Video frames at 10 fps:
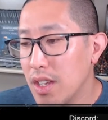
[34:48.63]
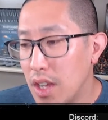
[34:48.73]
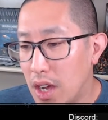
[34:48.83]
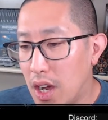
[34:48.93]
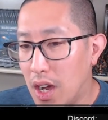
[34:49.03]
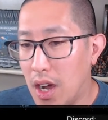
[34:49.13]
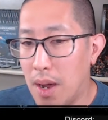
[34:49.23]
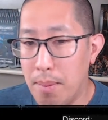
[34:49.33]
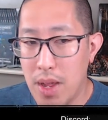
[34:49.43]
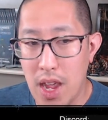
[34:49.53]

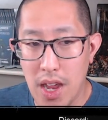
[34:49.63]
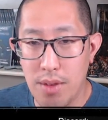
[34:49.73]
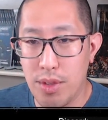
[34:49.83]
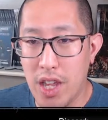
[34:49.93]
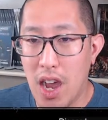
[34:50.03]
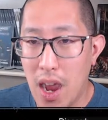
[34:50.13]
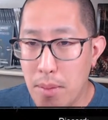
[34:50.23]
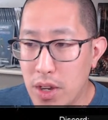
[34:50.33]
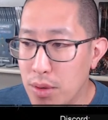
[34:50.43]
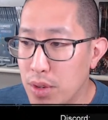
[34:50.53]
And with the
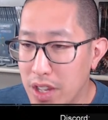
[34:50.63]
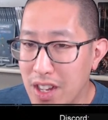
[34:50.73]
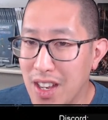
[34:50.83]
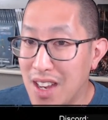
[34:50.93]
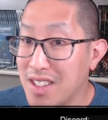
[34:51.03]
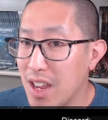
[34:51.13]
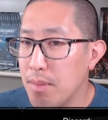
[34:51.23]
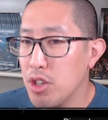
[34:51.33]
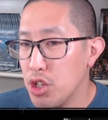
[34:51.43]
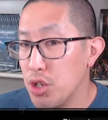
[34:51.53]
hybrid, he would have done less
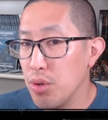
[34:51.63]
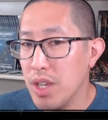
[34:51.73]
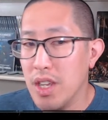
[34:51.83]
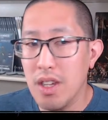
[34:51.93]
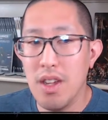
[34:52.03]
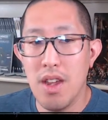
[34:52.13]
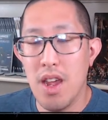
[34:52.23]
damage shooting.